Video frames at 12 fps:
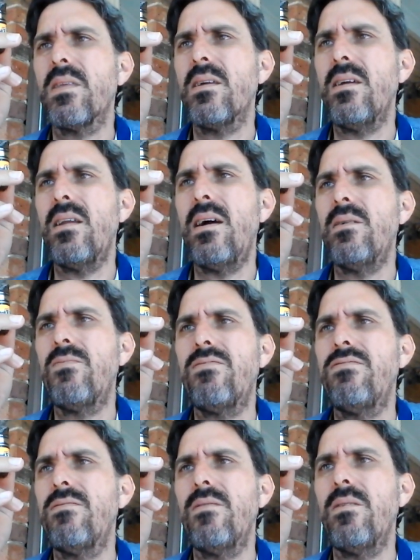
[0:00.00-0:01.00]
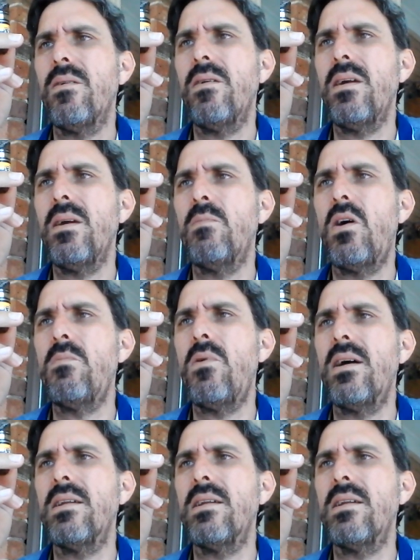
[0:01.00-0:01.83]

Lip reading: in my mind,